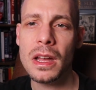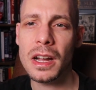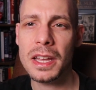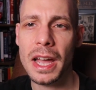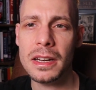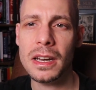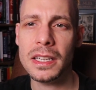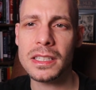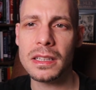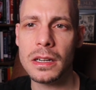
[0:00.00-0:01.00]
Again,
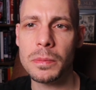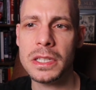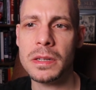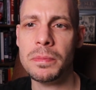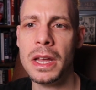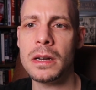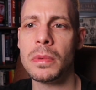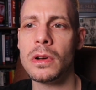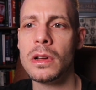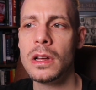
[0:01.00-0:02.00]
it's a little bit
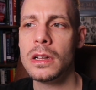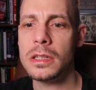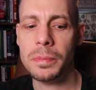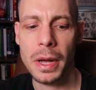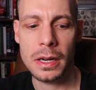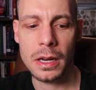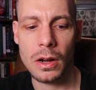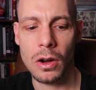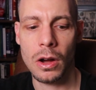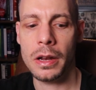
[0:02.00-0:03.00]
debatable depending
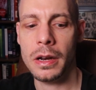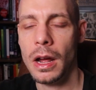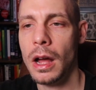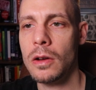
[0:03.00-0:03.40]
on uh,